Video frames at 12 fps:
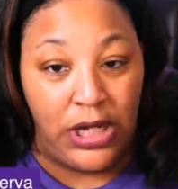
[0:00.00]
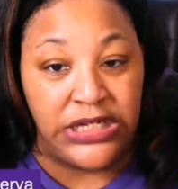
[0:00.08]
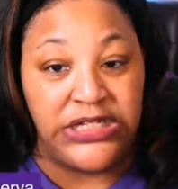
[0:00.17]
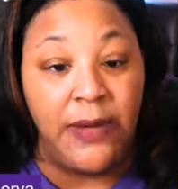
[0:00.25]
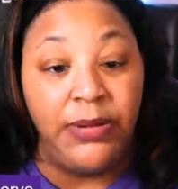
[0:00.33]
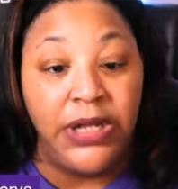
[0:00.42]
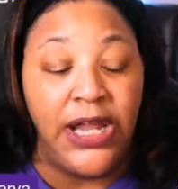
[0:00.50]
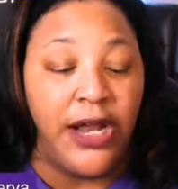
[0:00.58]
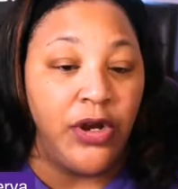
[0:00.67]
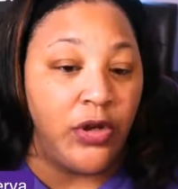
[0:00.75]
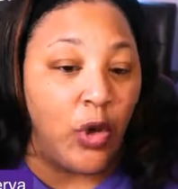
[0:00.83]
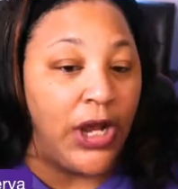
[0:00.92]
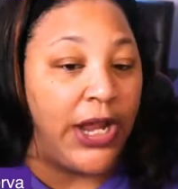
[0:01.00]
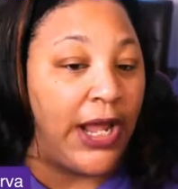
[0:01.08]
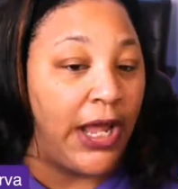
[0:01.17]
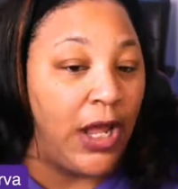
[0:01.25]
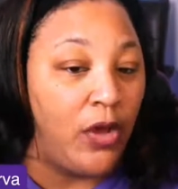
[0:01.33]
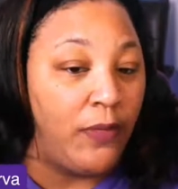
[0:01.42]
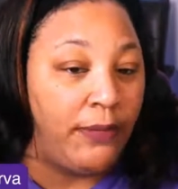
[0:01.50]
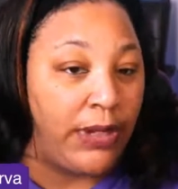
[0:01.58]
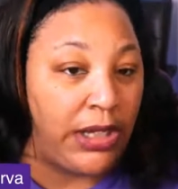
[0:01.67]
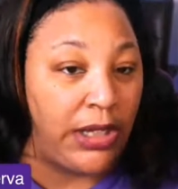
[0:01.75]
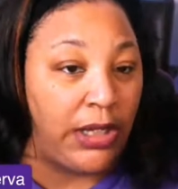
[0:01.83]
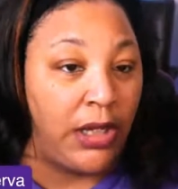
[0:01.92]
Is a planner going to help
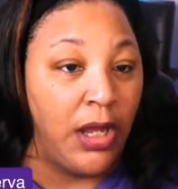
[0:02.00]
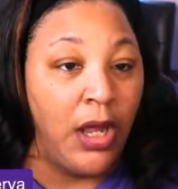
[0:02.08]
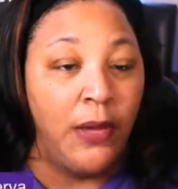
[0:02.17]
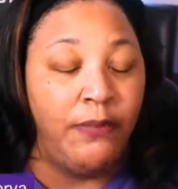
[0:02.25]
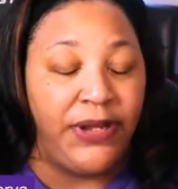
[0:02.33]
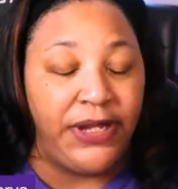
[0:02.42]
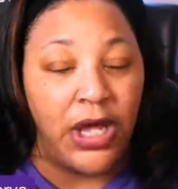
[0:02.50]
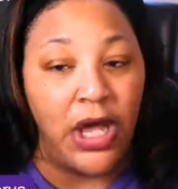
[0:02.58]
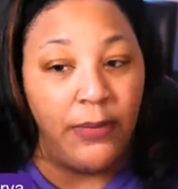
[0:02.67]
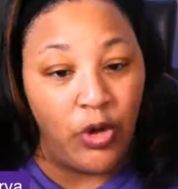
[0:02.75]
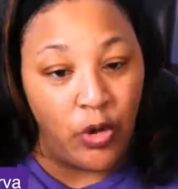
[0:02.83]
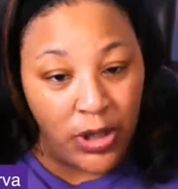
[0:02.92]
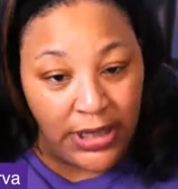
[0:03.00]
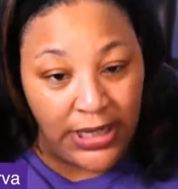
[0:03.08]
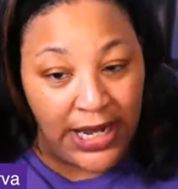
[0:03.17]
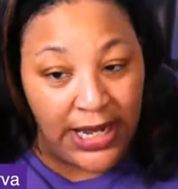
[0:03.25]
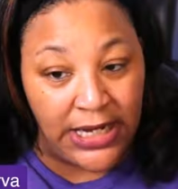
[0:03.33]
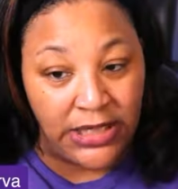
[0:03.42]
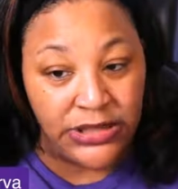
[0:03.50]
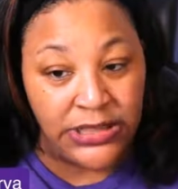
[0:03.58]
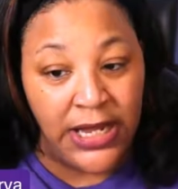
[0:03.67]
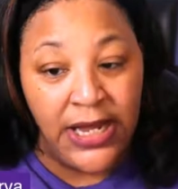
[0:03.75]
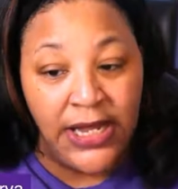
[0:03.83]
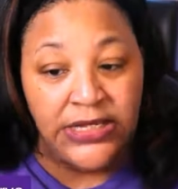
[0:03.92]
me become organized?
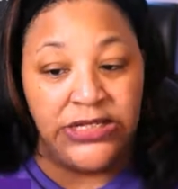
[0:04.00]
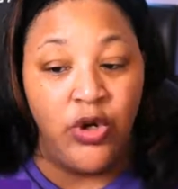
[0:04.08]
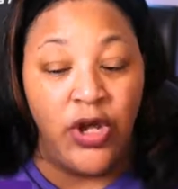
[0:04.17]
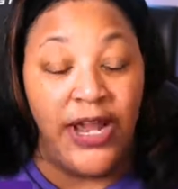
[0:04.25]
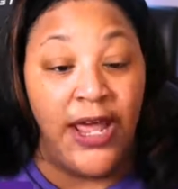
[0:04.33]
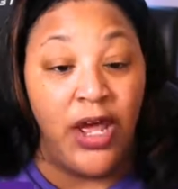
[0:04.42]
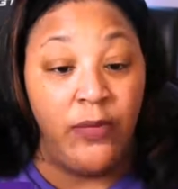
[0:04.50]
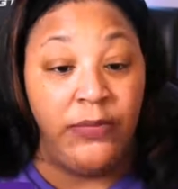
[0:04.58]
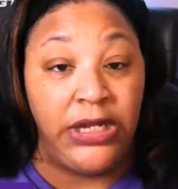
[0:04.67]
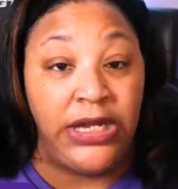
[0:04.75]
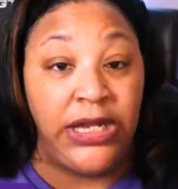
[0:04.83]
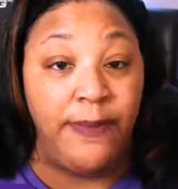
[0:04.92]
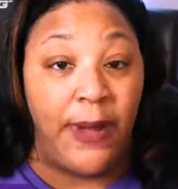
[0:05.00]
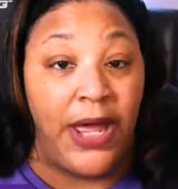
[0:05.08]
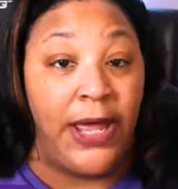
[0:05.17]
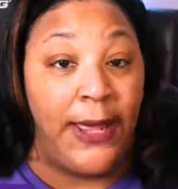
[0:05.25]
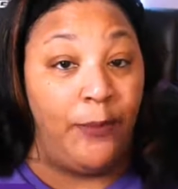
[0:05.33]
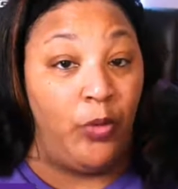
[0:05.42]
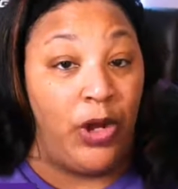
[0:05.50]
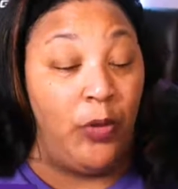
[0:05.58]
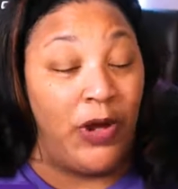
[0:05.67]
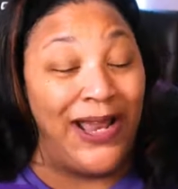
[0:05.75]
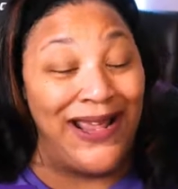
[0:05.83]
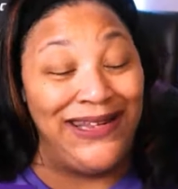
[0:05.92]
Is it going to help me keep up
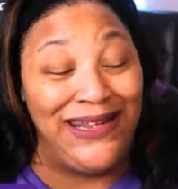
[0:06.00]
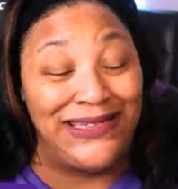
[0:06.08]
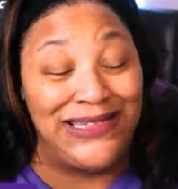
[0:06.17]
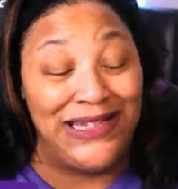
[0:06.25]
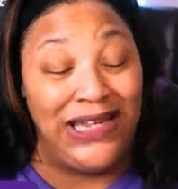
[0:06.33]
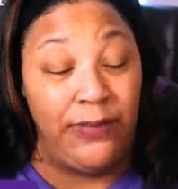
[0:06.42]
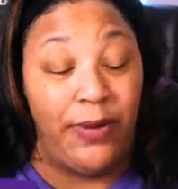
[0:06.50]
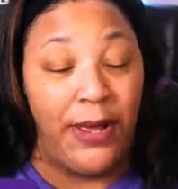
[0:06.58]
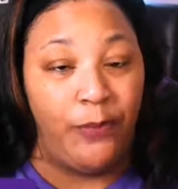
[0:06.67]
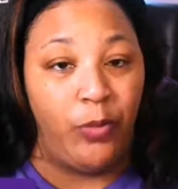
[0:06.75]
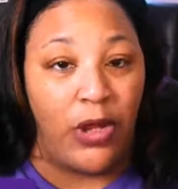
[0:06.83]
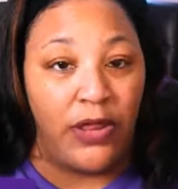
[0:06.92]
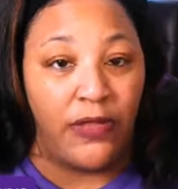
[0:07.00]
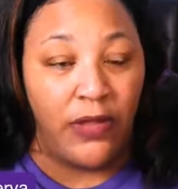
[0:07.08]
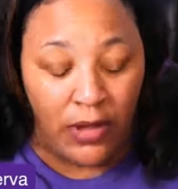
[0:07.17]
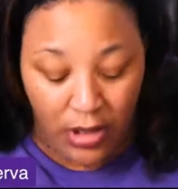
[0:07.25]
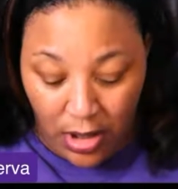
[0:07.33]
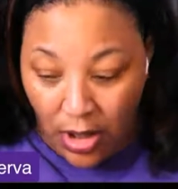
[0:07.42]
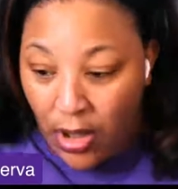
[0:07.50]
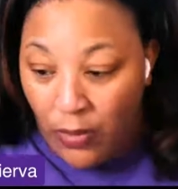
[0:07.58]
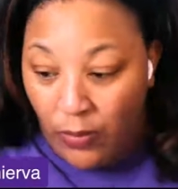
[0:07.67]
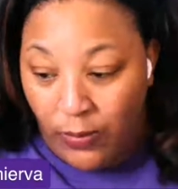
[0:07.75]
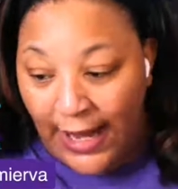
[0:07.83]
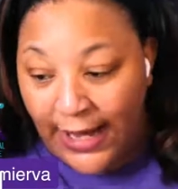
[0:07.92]
with what I need to keep up with?
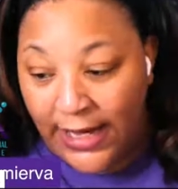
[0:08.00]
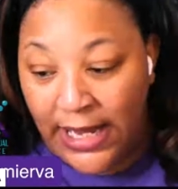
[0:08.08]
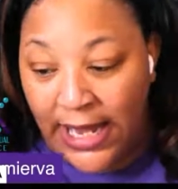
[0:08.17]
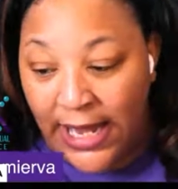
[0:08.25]
Right?